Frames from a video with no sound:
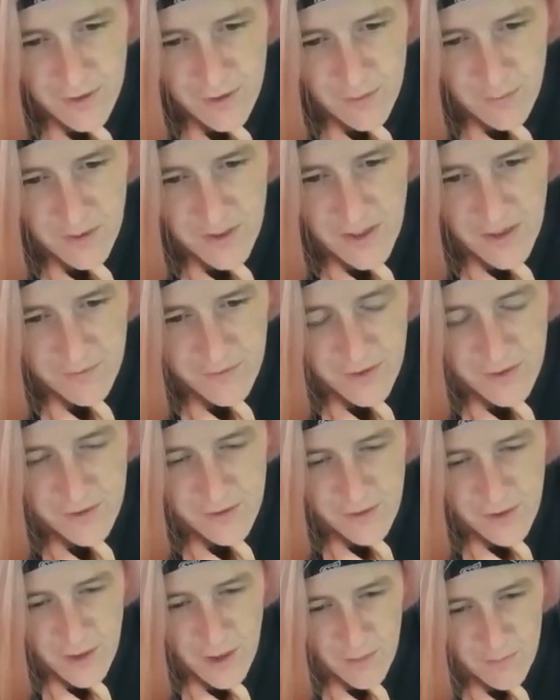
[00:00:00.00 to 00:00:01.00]
I normally have to
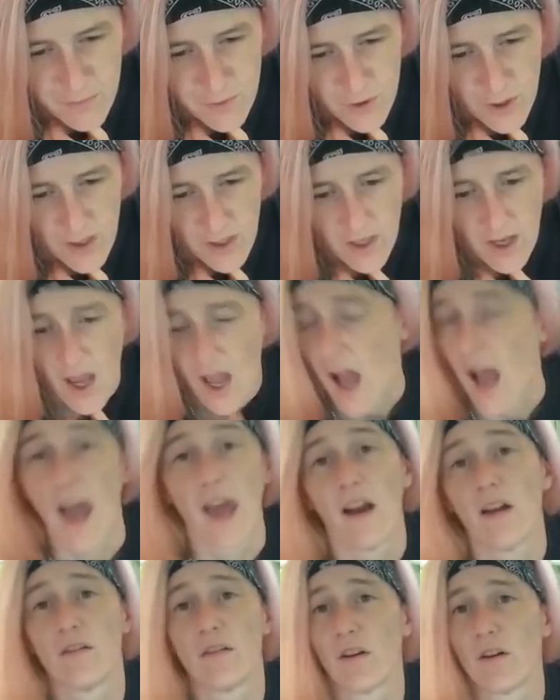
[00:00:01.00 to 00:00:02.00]
do the cup trick. I
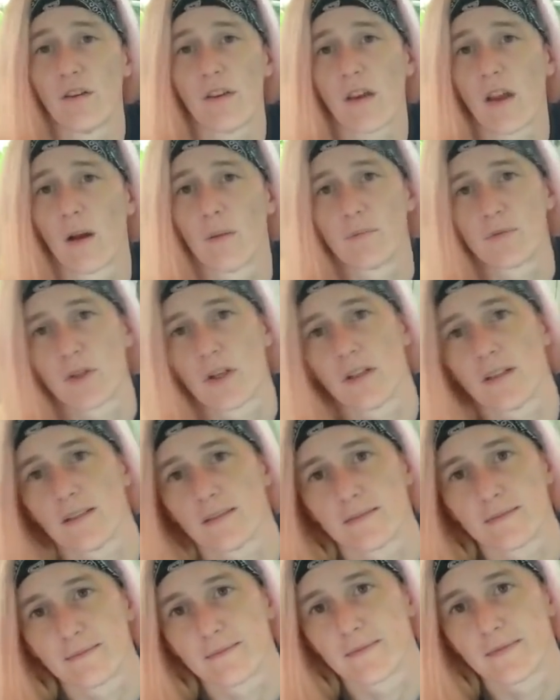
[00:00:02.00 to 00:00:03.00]
don't know the cup trick.
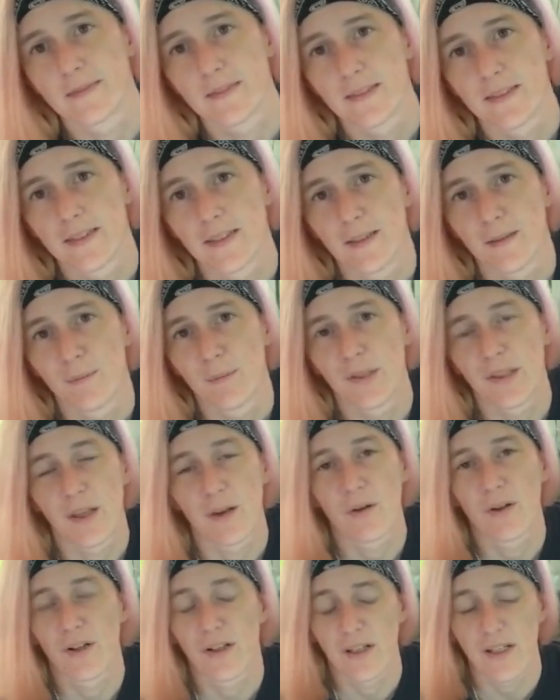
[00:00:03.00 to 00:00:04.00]
But they
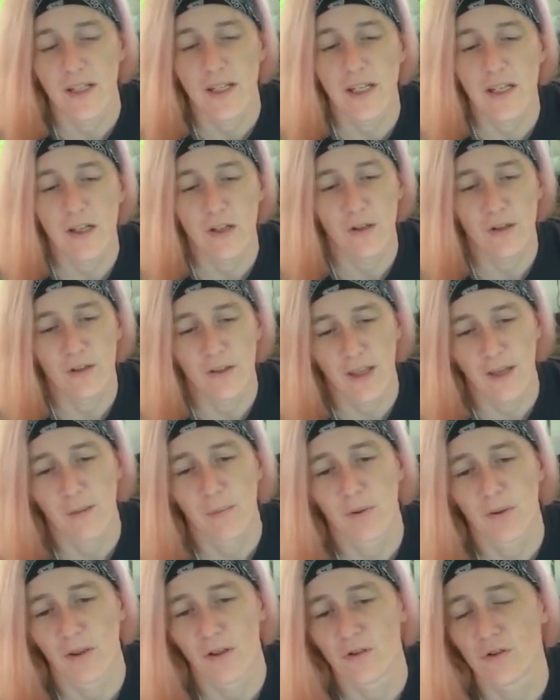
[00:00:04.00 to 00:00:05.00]
were
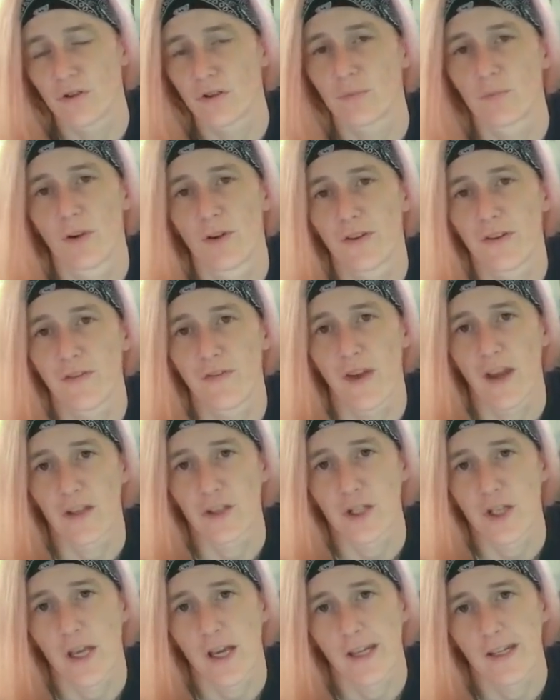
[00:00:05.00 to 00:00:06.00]
Neolamprologis
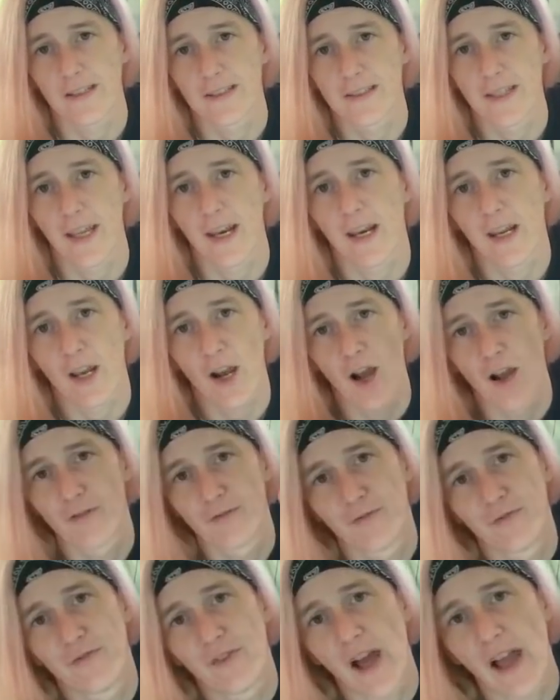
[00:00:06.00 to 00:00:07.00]
multifasciatus, and I
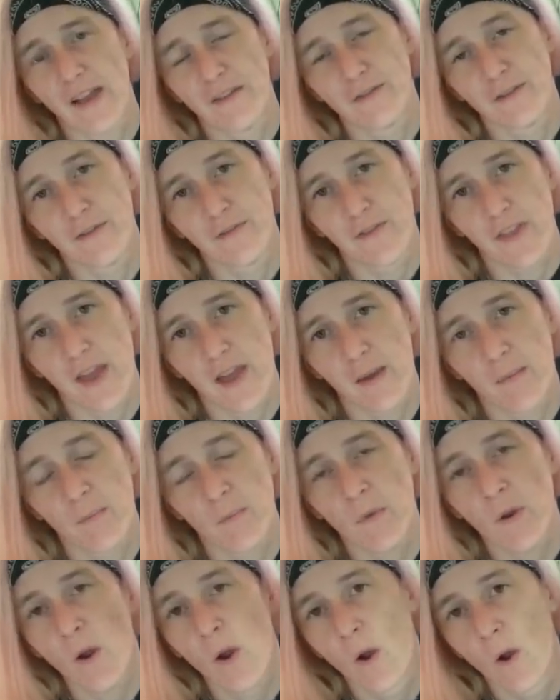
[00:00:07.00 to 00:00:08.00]
caught 5 of
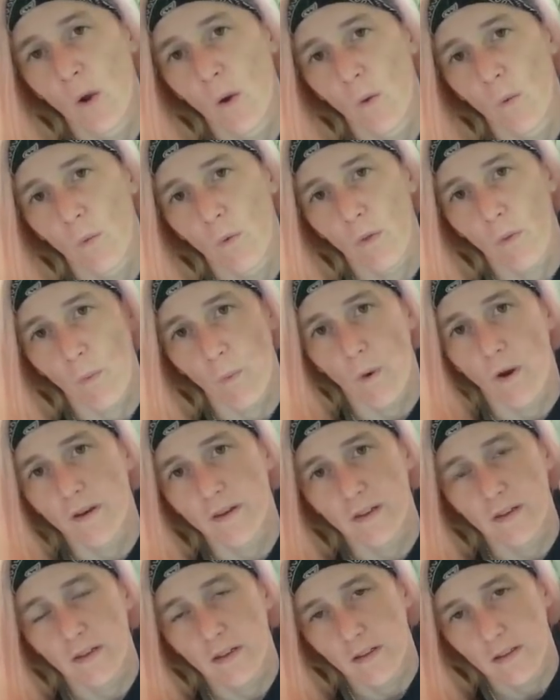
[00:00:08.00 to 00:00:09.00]
them with
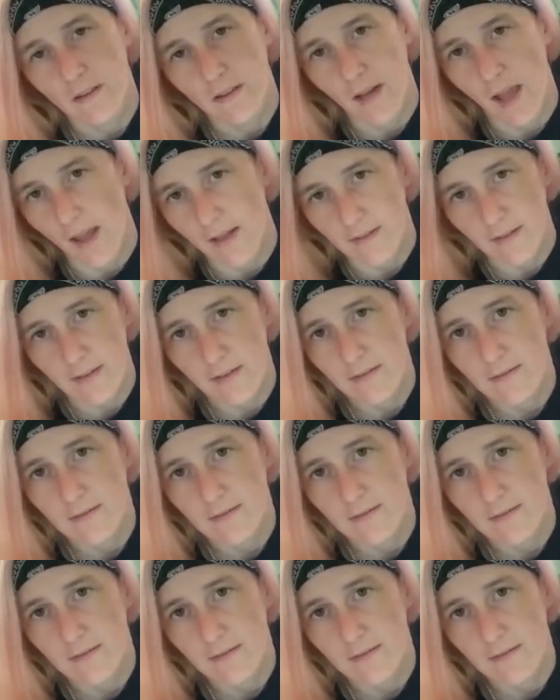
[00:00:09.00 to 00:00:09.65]
1 net.